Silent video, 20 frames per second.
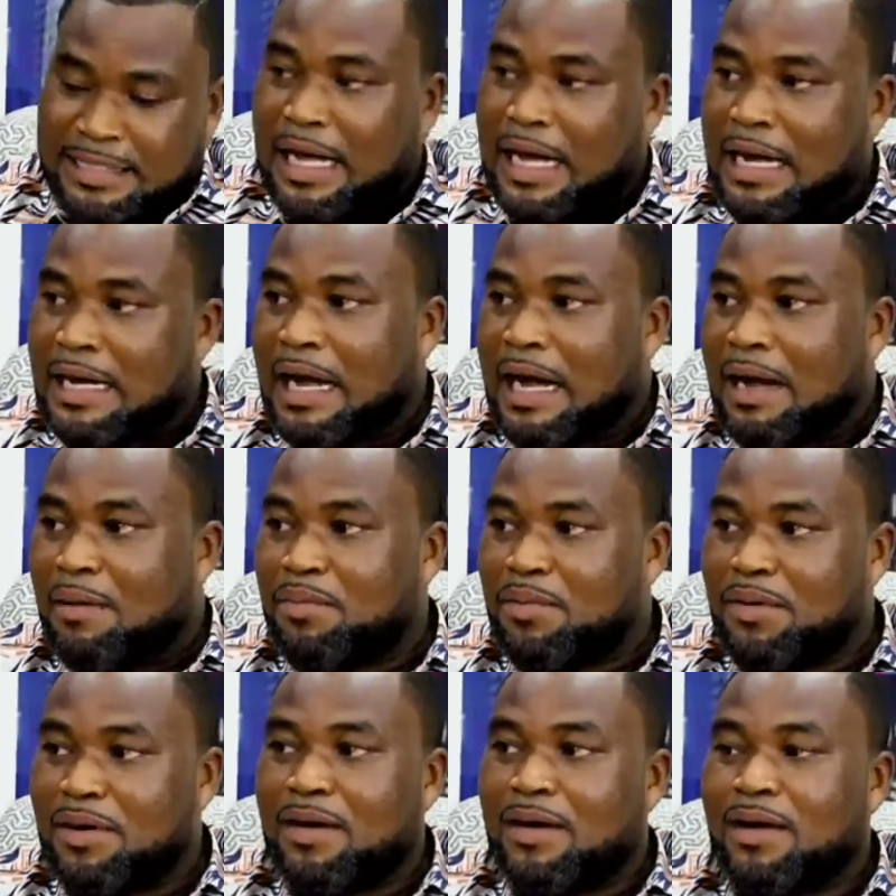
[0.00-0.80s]
I just hung
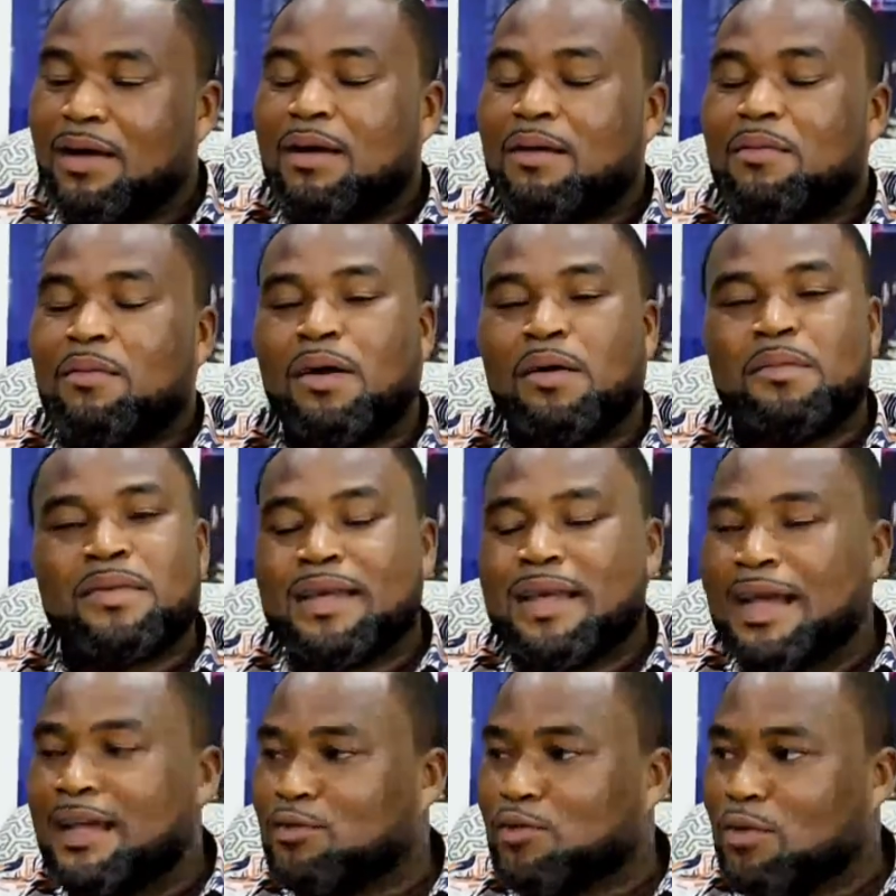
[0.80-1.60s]
up.
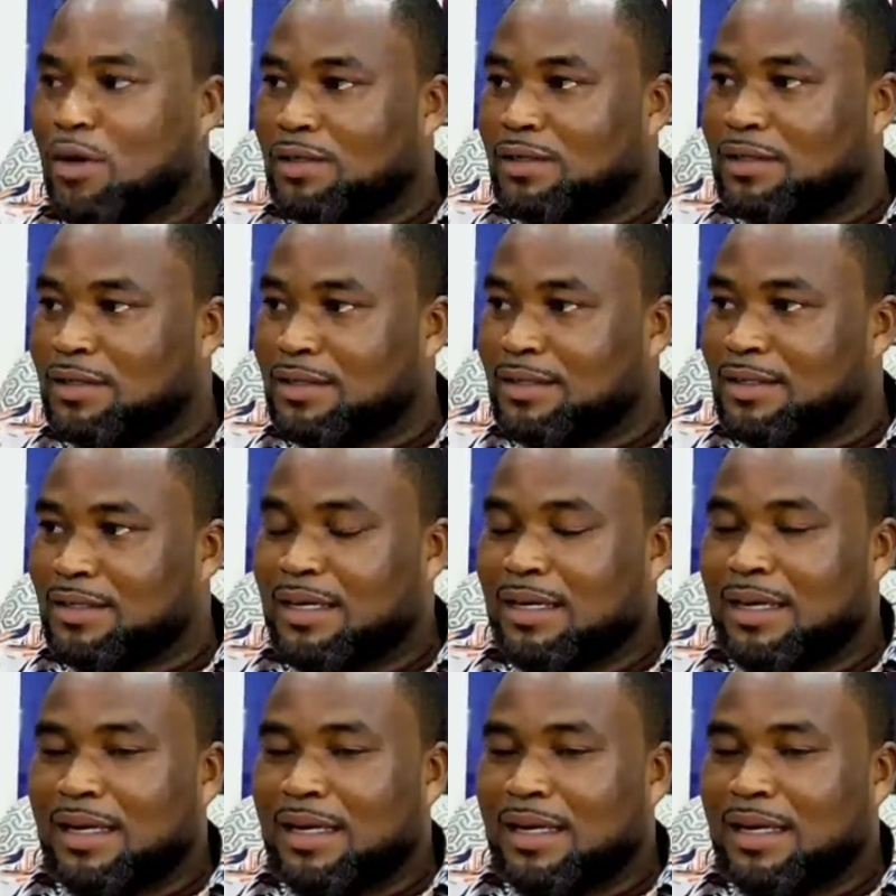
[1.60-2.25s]
Mommy, guess what?